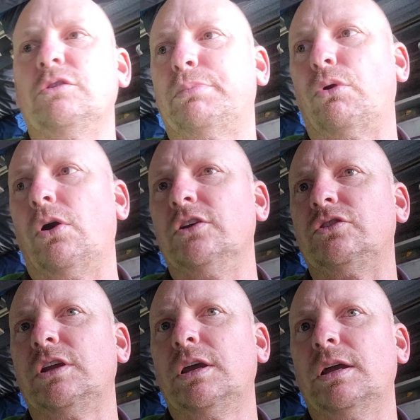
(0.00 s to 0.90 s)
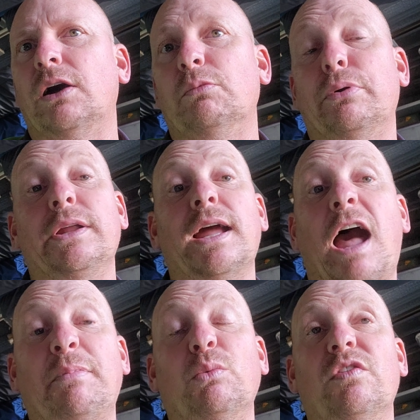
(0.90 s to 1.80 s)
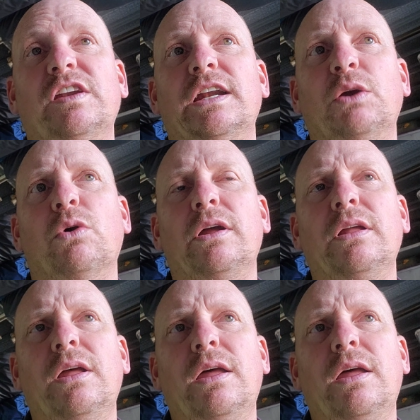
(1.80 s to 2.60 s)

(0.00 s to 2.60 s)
surprised. I'm pretty happy with it anyway.